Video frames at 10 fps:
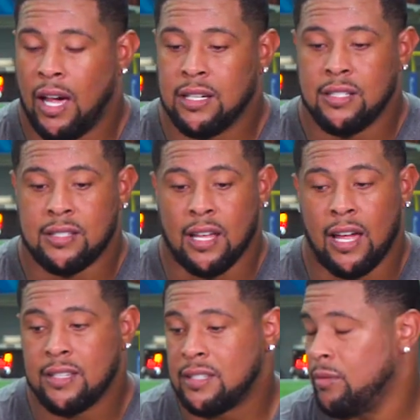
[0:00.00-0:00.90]
I just,
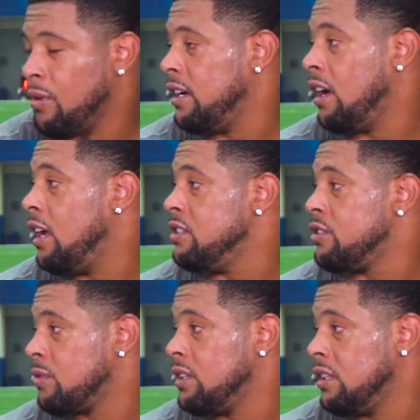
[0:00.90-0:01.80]
honestly, right now, I just
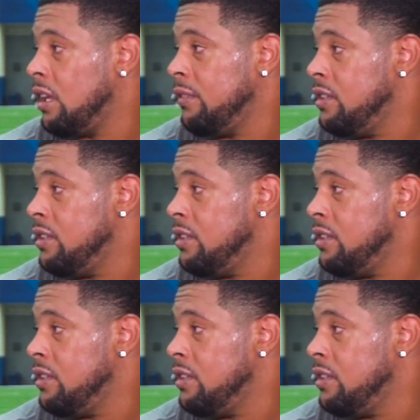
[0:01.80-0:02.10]
really love